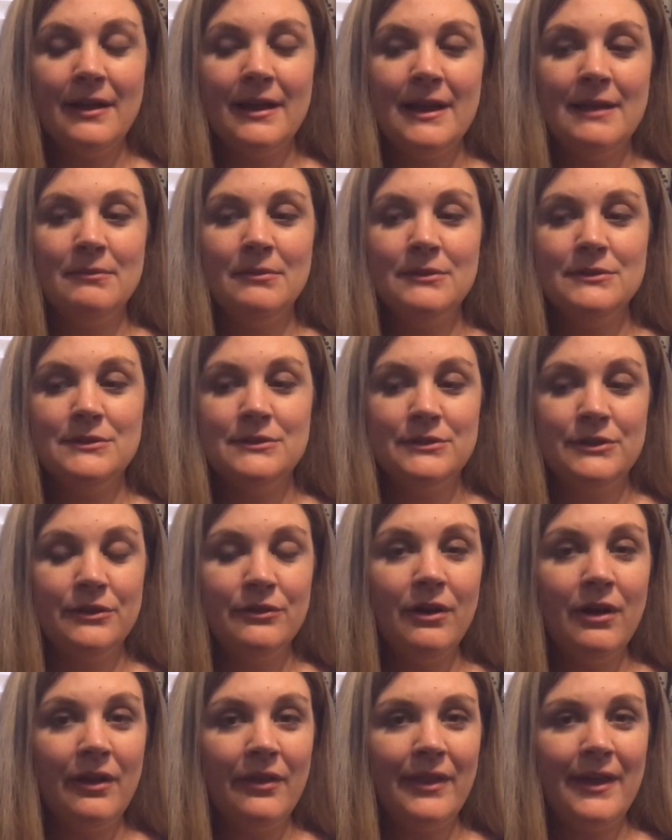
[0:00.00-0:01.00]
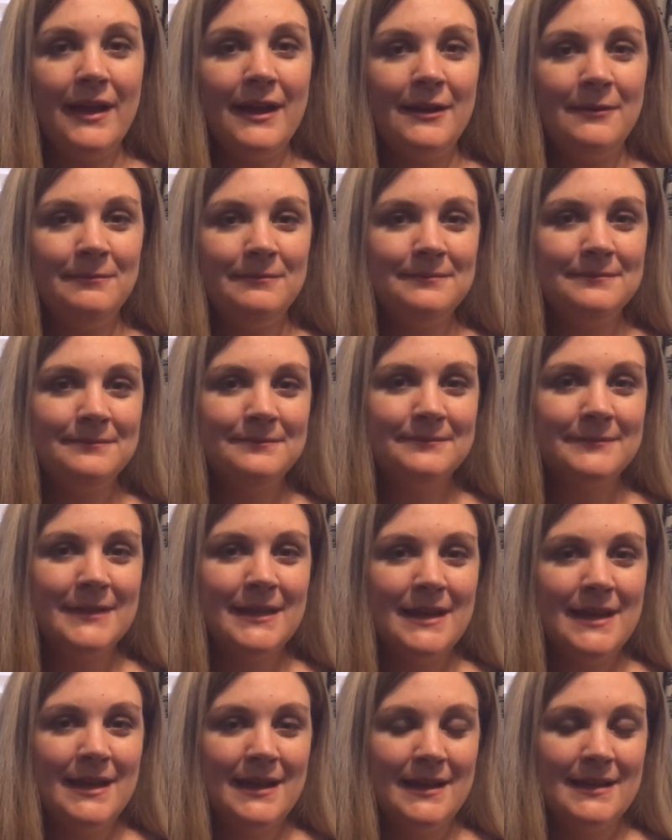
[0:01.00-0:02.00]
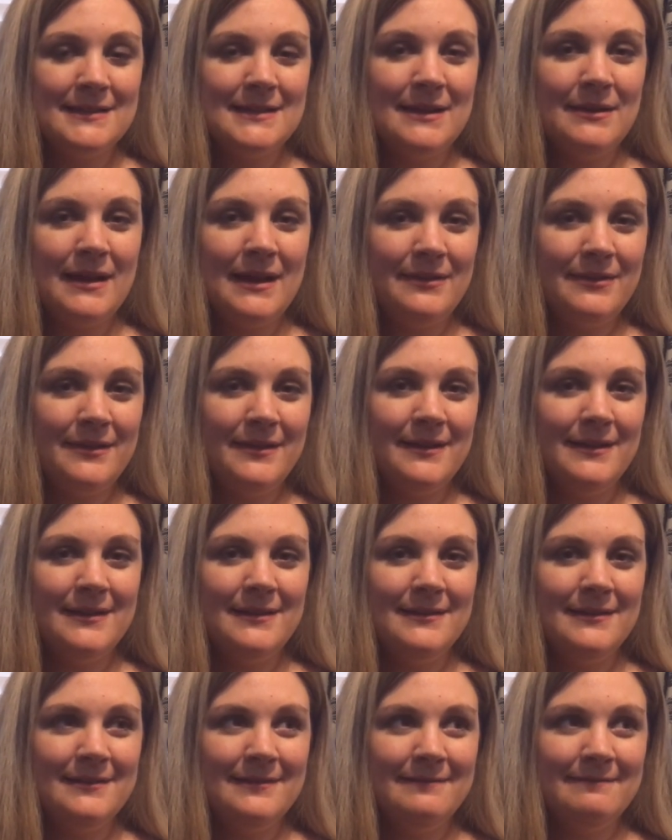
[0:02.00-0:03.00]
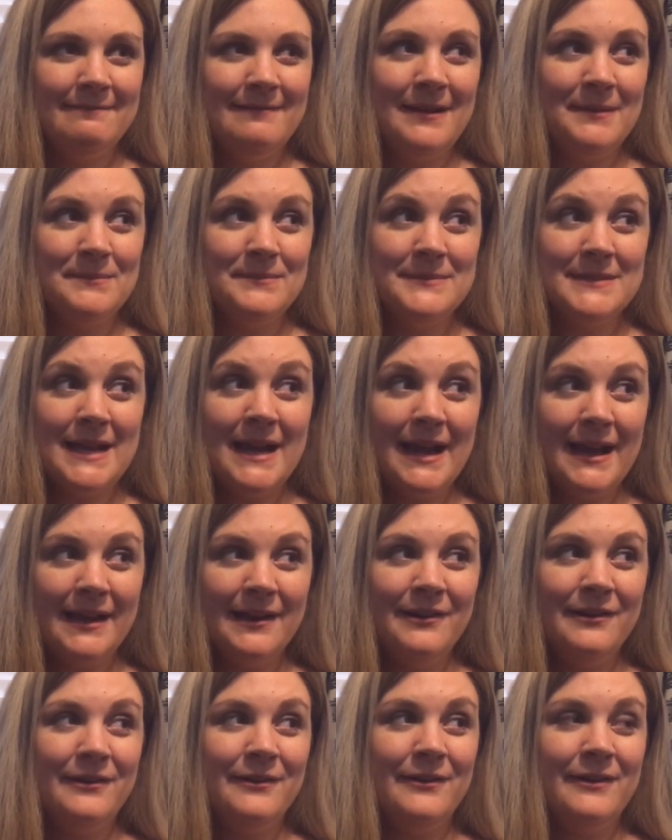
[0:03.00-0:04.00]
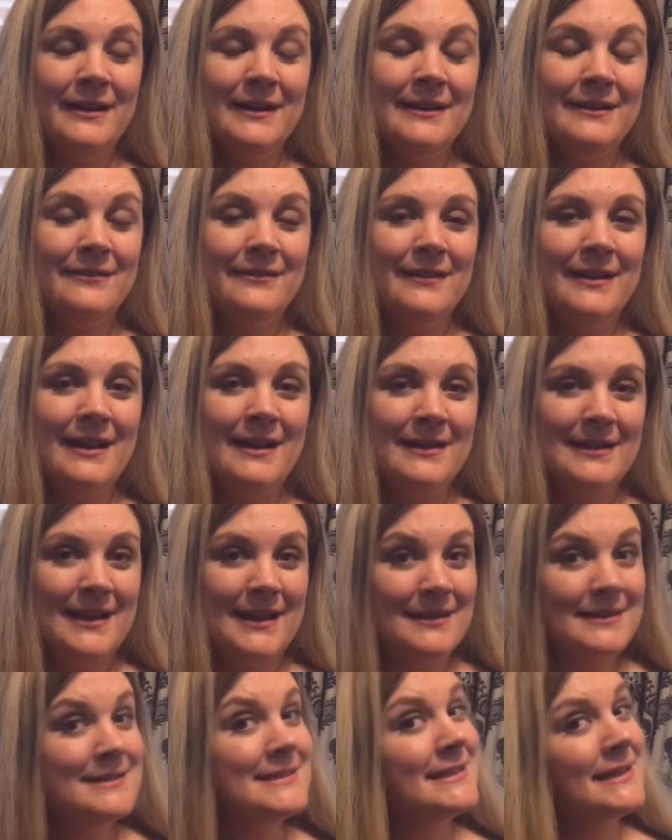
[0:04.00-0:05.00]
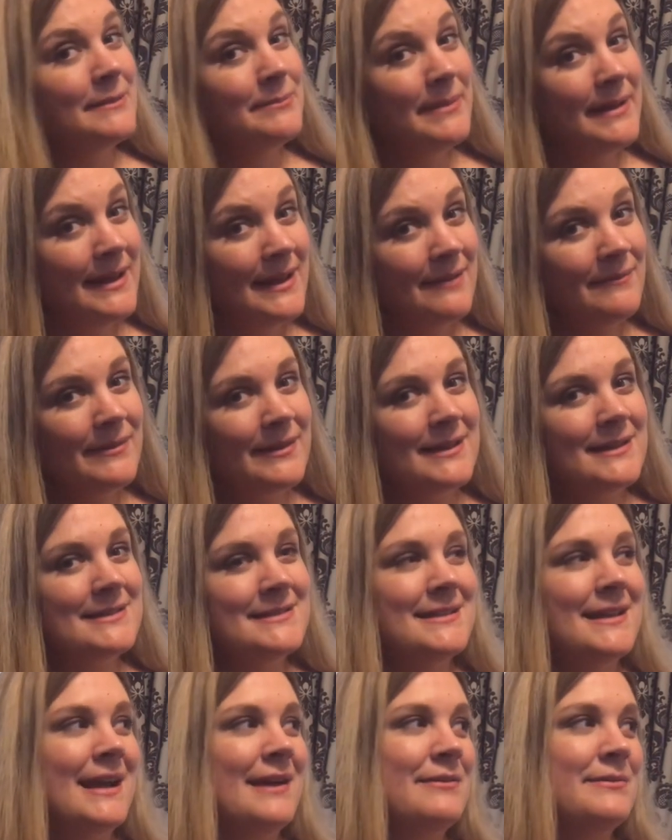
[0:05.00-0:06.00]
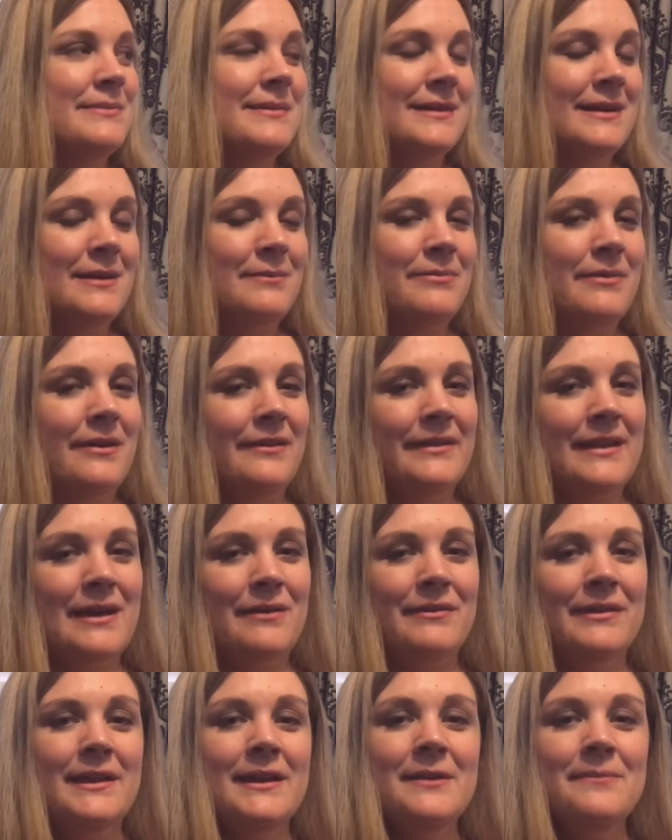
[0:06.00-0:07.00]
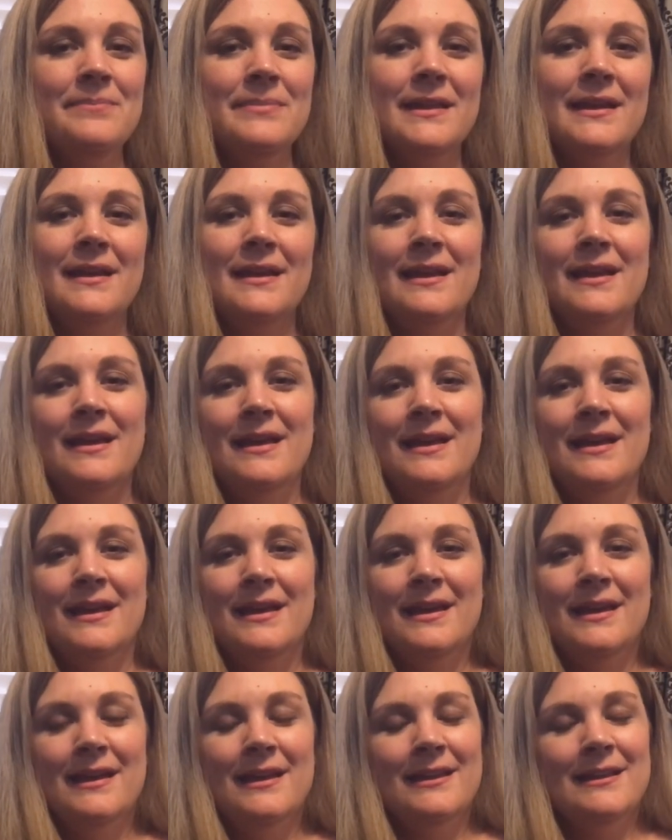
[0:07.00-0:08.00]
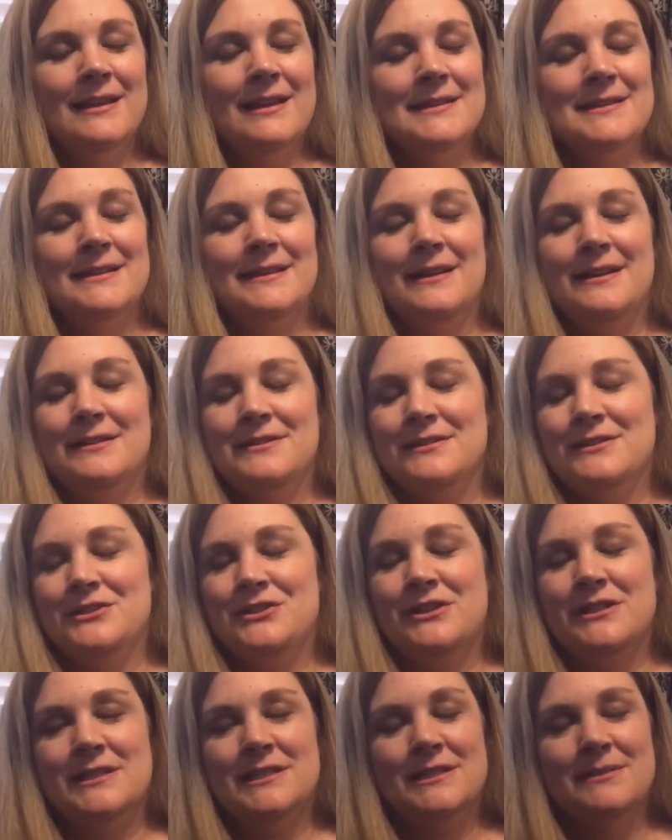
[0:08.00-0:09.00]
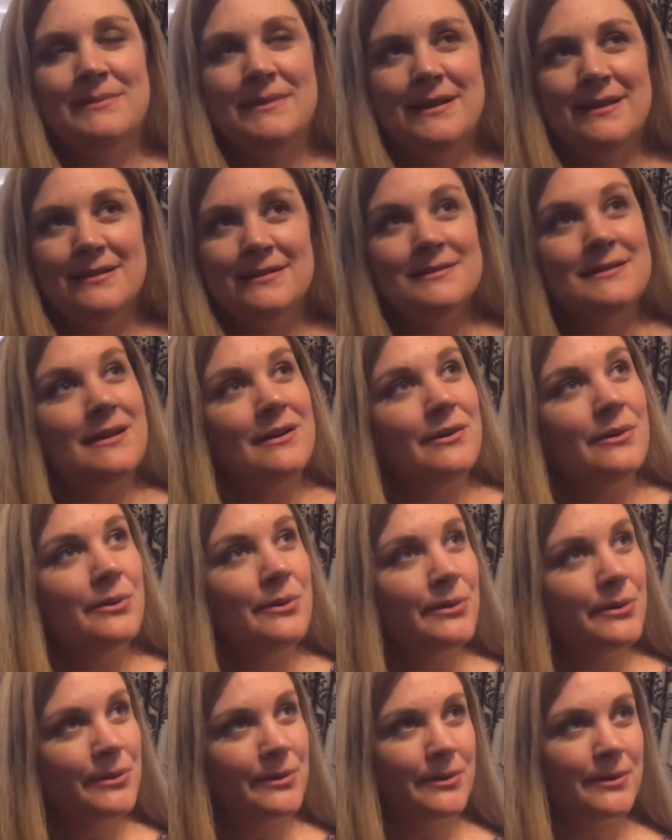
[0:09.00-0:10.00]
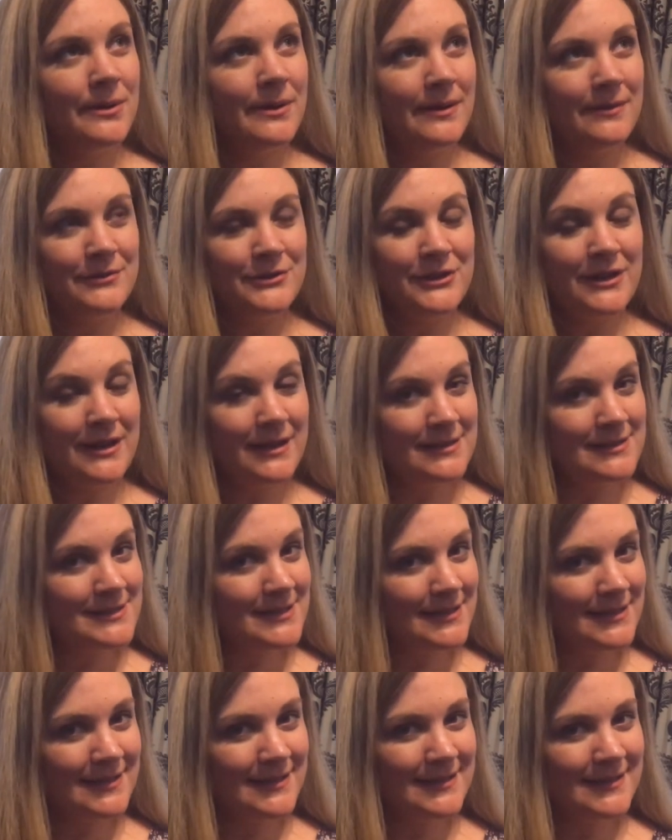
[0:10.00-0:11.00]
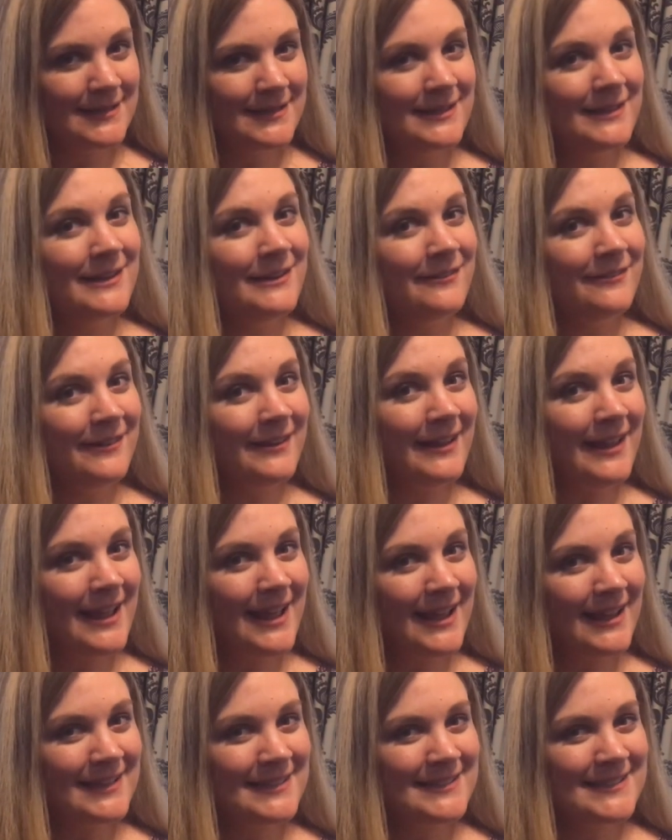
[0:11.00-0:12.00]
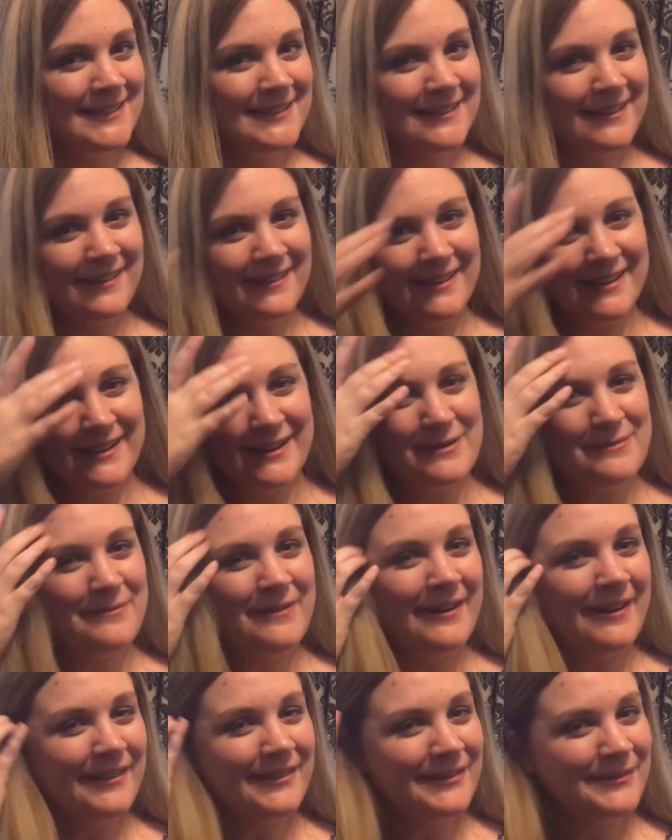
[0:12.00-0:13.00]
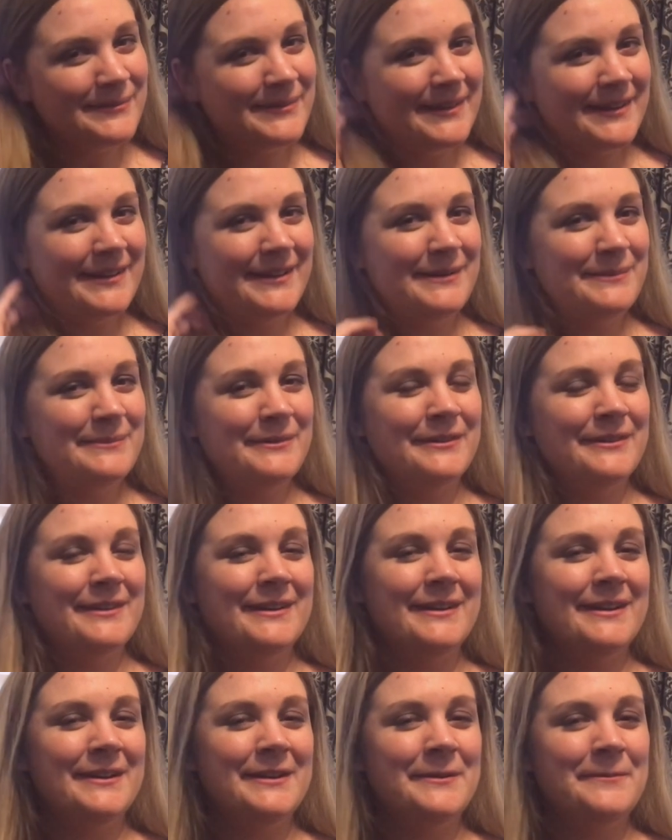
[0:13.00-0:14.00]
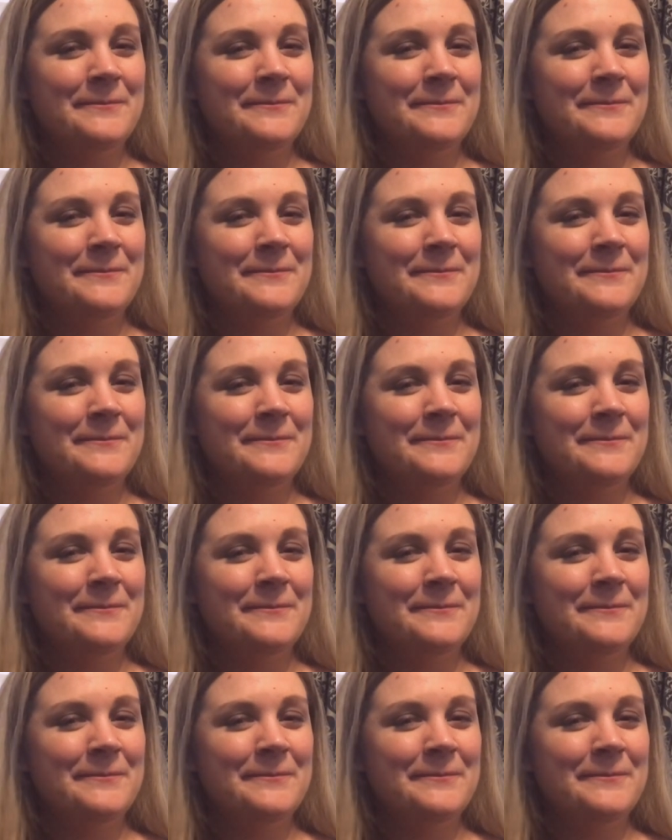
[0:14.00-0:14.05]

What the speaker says: not able to do all that, because I'm tired or I had to sleep in because I've been up all night with him. That's something else that stresses me out, so I'm trying to relax and not let it bother me anymore.